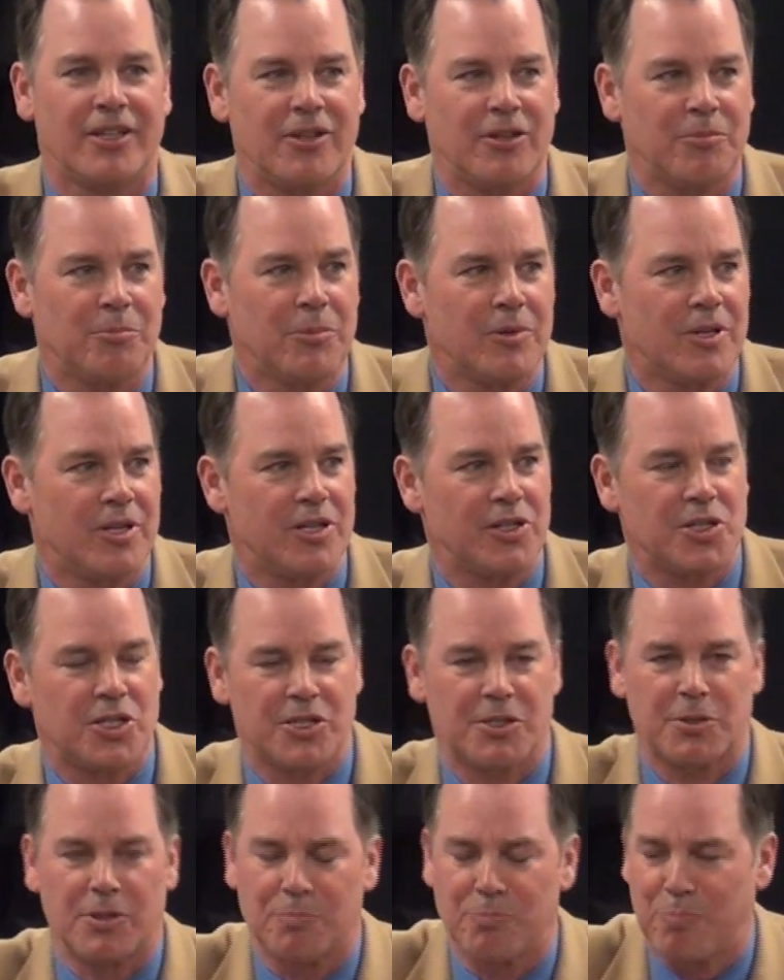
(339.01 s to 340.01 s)
to
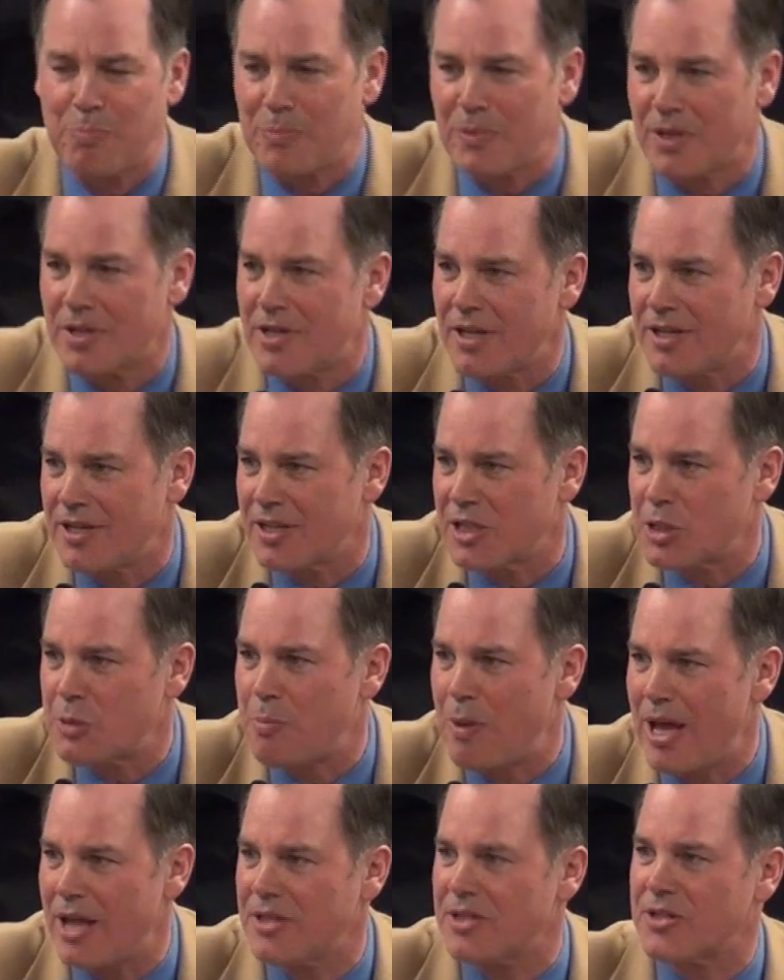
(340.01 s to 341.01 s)

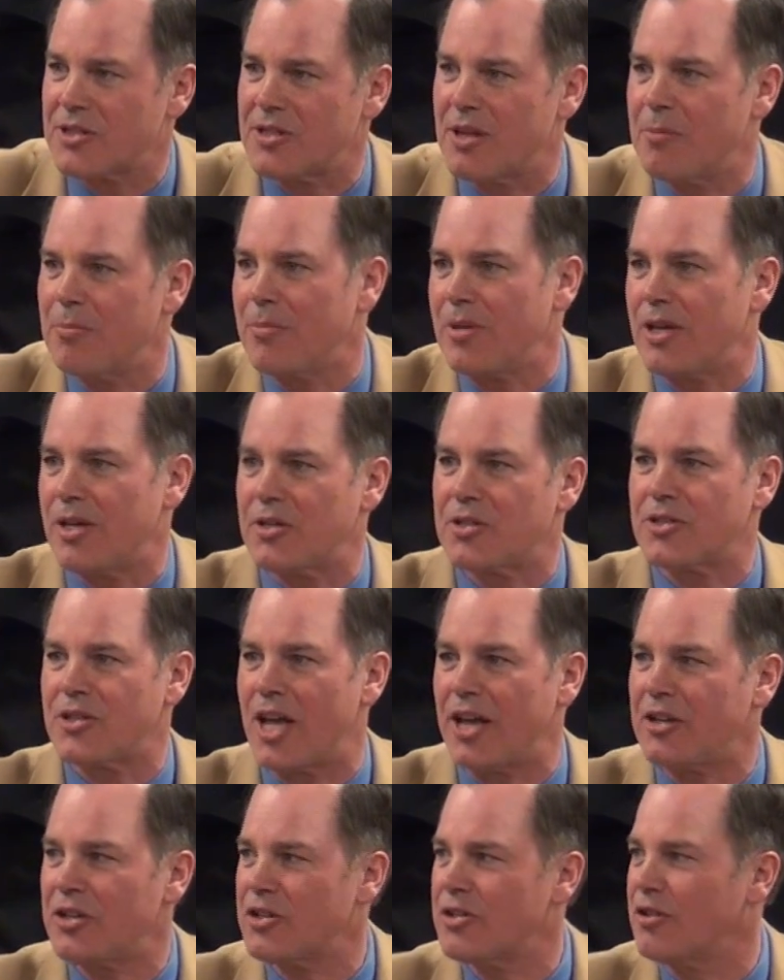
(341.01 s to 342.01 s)
dispense some
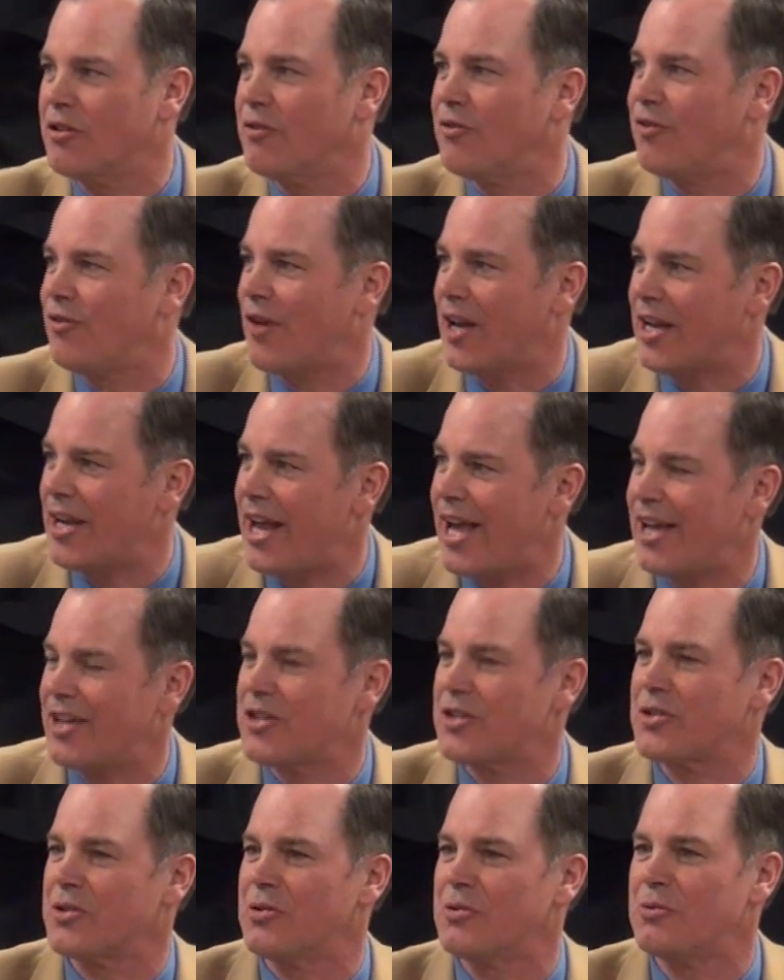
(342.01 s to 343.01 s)
essential
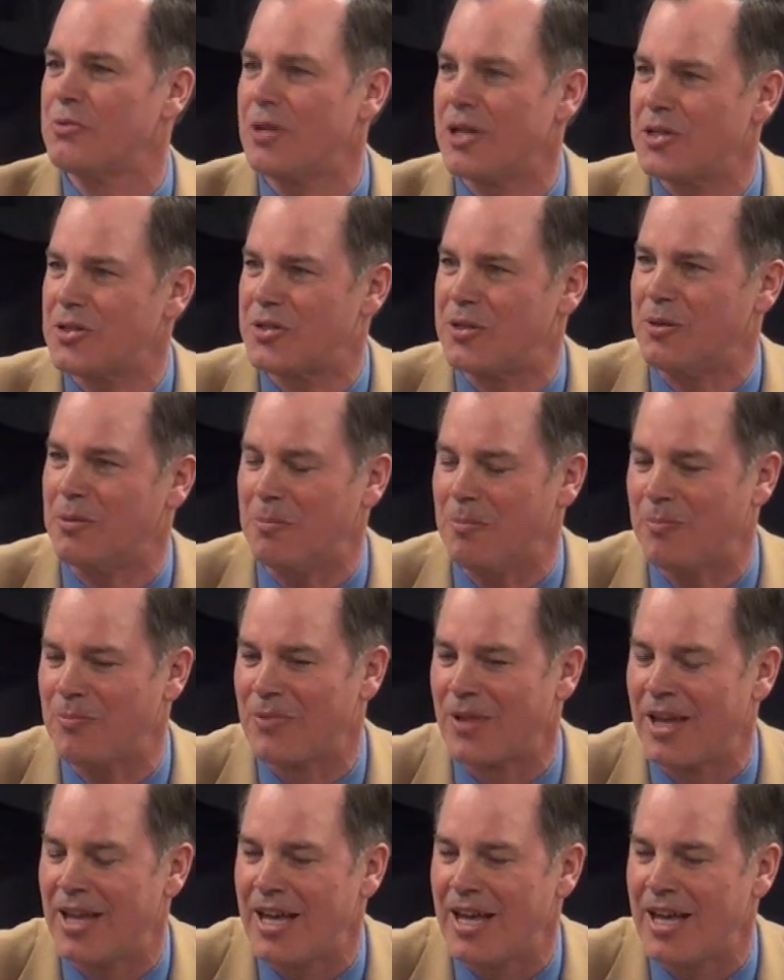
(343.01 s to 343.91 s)
financial wisdom.